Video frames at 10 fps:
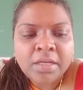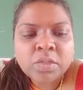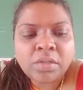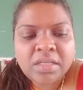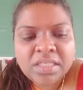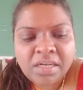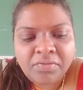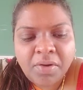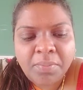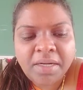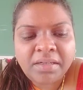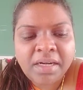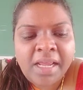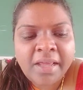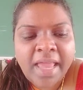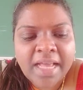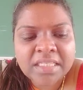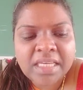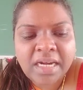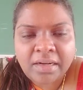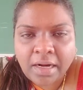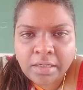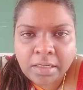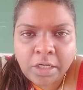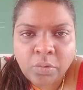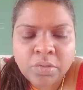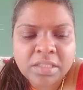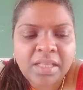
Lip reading: So this inflammatory cascade continues.